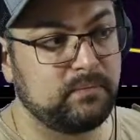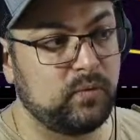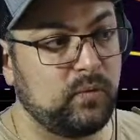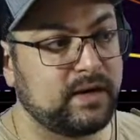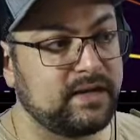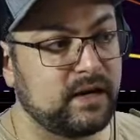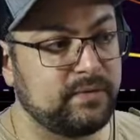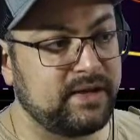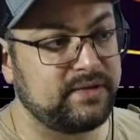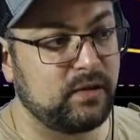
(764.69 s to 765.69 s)
We worked it a
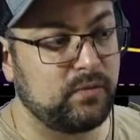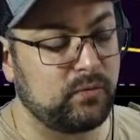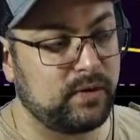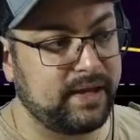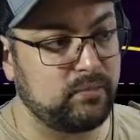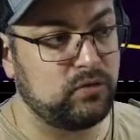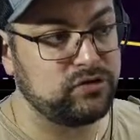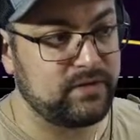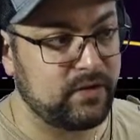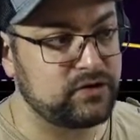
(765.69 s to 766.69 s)
couple days ago, but again,
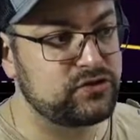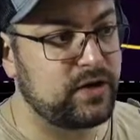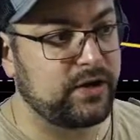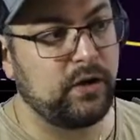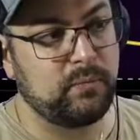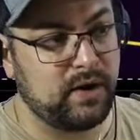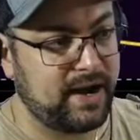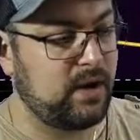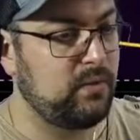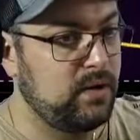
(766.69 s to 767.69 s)
bullish divergence trying to go up right
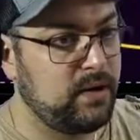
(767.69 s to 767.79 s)
now.